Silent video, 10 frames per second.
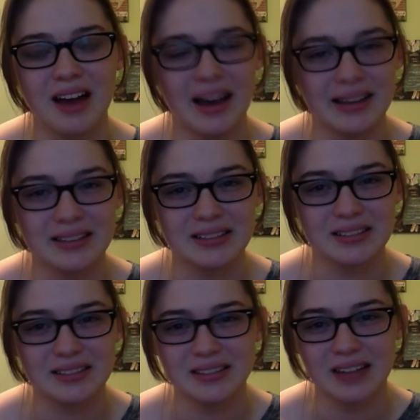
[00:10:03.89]
I
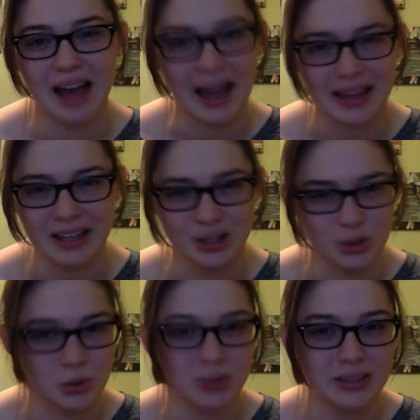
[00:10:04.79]

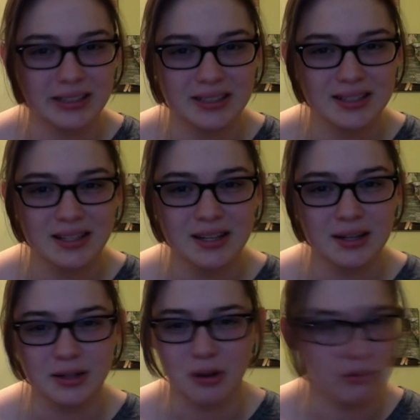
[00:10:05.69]
control it.
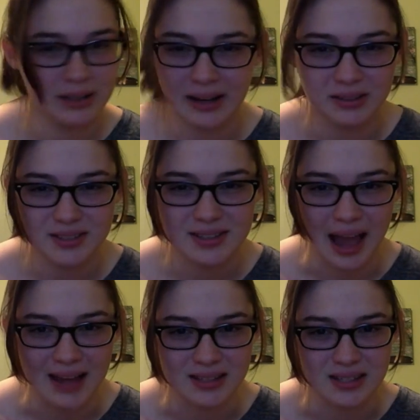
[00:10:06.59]
No one else
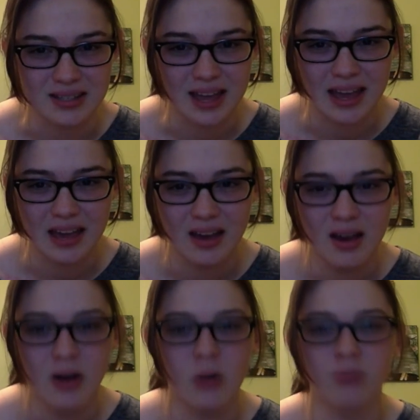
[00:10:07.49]
has a say
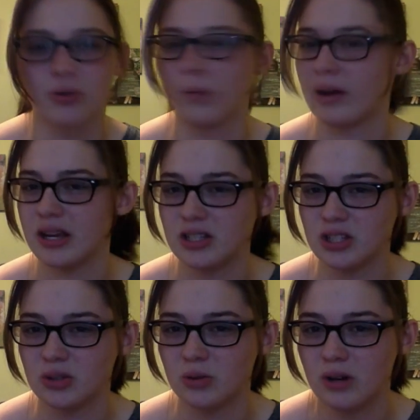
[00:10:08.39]
over what I
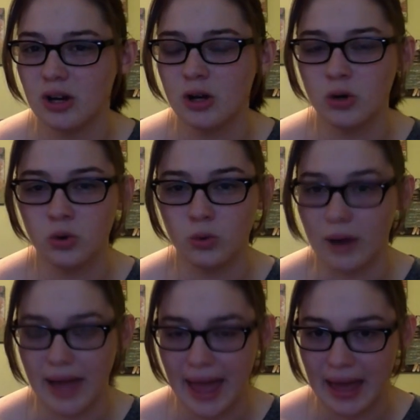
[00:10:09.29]
do, who
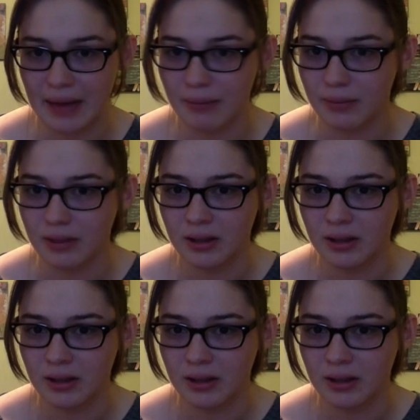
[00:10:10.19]
I am.